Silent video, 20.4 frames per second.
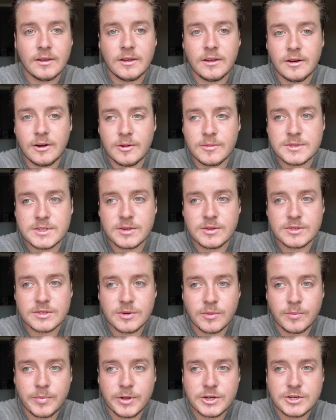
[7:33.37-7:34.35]
You know what I'm saying?
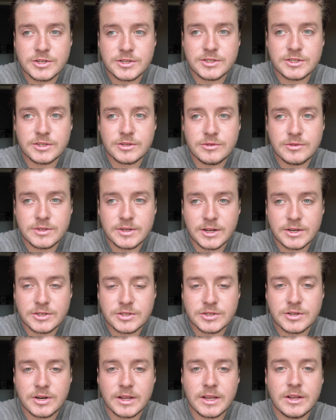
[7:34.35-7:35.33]
So picture two
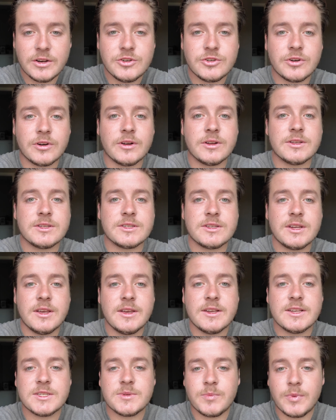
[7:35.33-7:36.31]
tetrahedrons
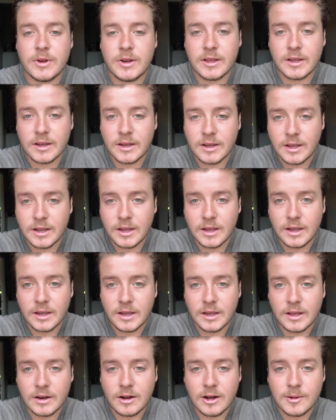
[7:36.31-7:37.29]
spinning
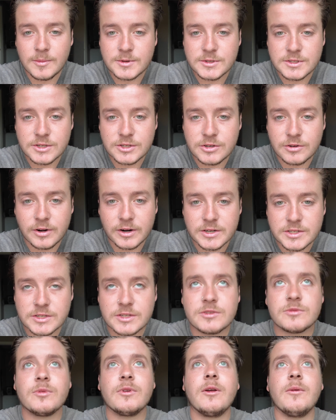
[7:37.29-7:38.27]
in opposite
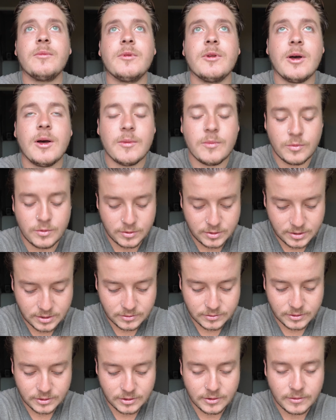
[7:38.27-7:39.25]
directions. One up top, one
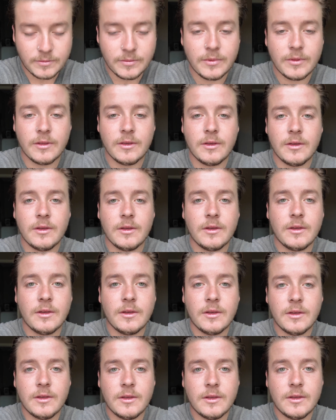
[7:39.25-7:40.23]
down there.
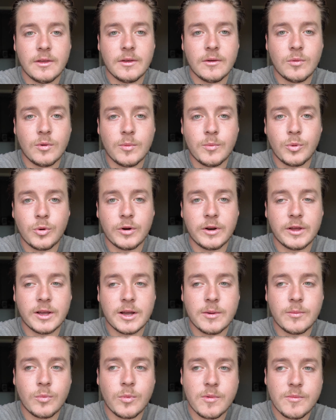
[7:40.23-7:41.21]
One pointing
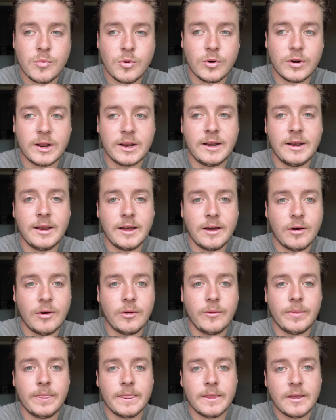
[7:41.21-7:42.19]
up, one pointing
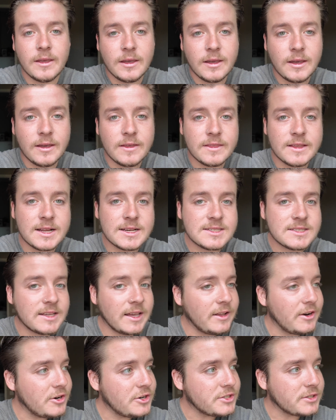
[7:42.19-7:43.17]
down. That's
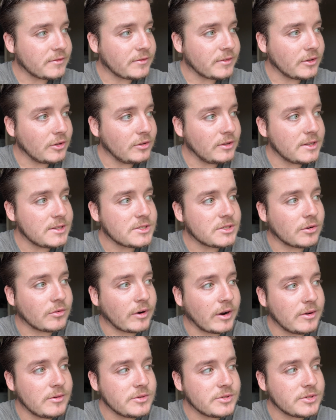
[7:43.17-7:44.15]
the energy field that
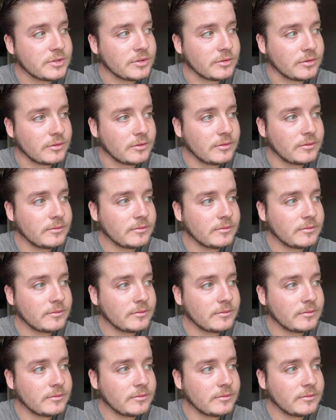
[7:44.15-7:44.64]
surrounds you.